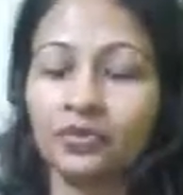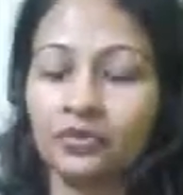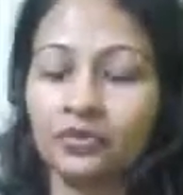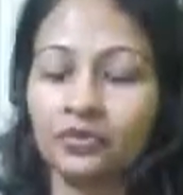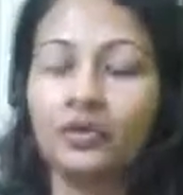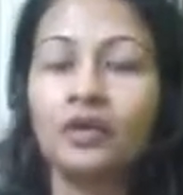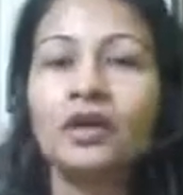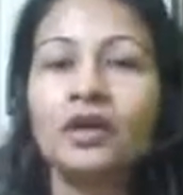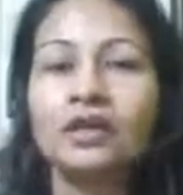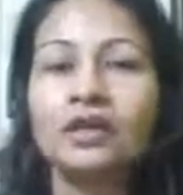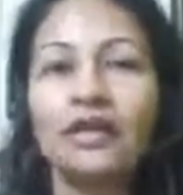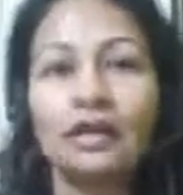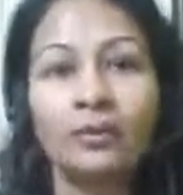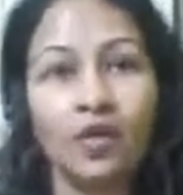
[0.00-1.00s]
to
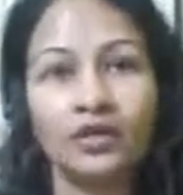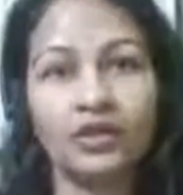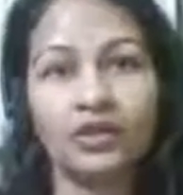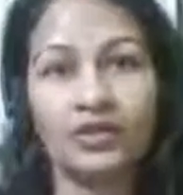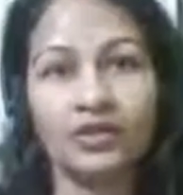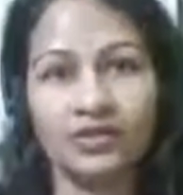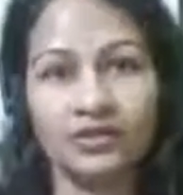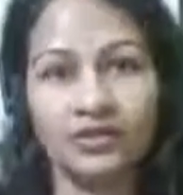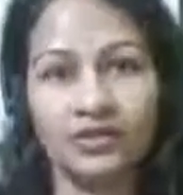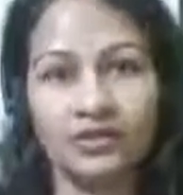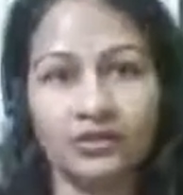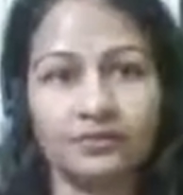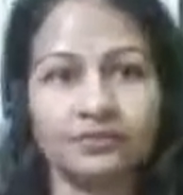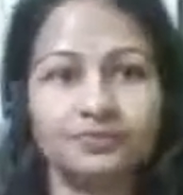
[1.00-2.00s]
that bodily
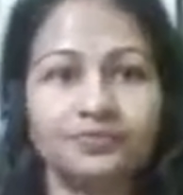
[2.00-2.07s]
sensation.